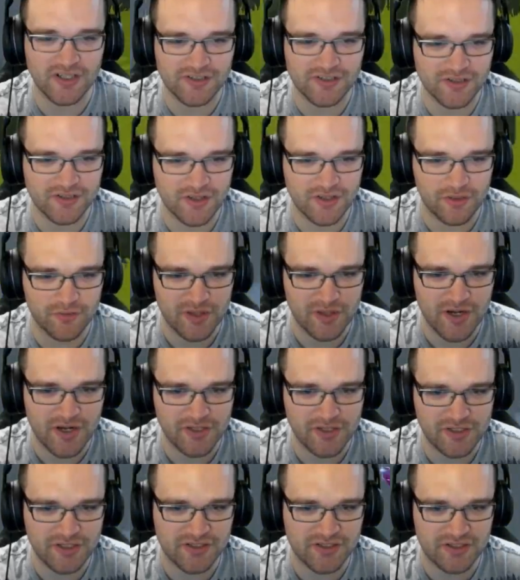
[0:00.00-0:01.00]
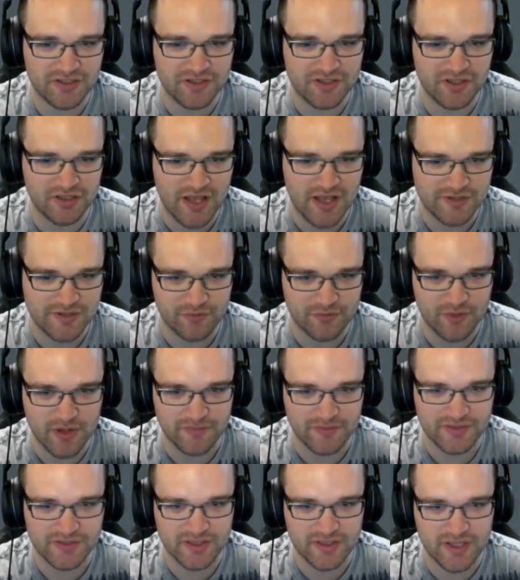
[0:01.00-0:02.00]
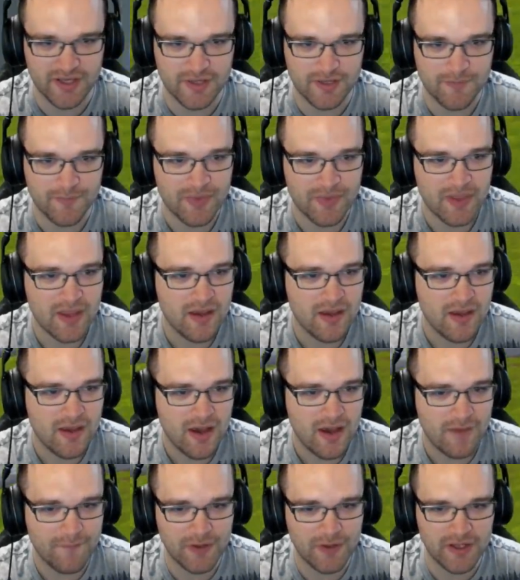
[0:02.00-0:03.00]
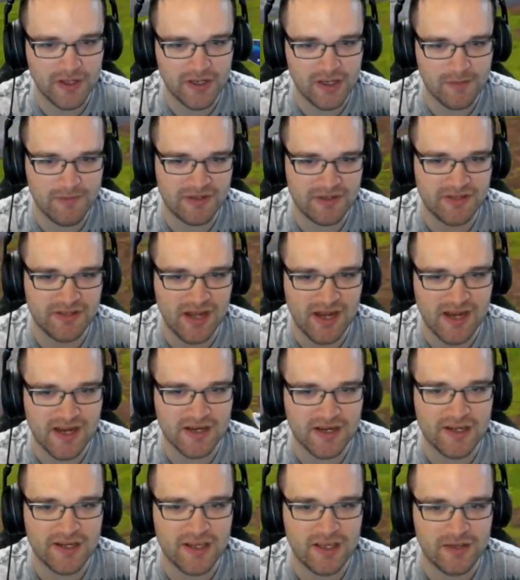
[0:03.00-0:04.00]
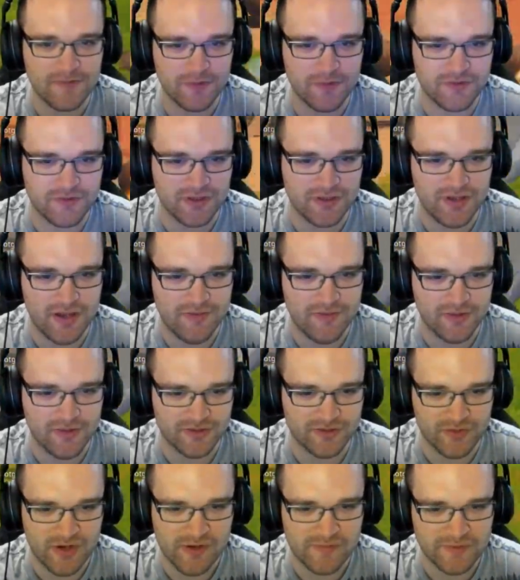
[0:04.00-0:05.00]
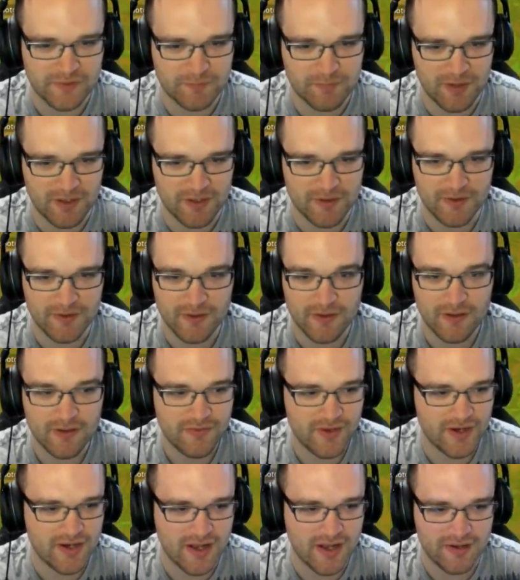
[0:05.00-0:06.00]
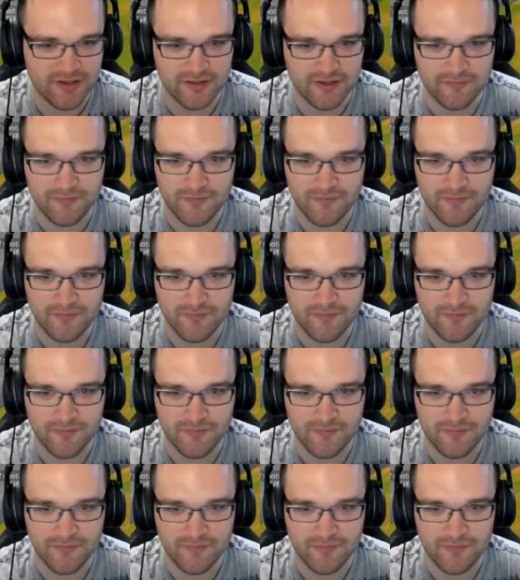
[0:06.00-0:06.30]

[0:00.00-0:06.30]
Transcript: still really nice because it still has rifts. Like, I feel like it'd be dog if you didn't have those rifts, but that kind of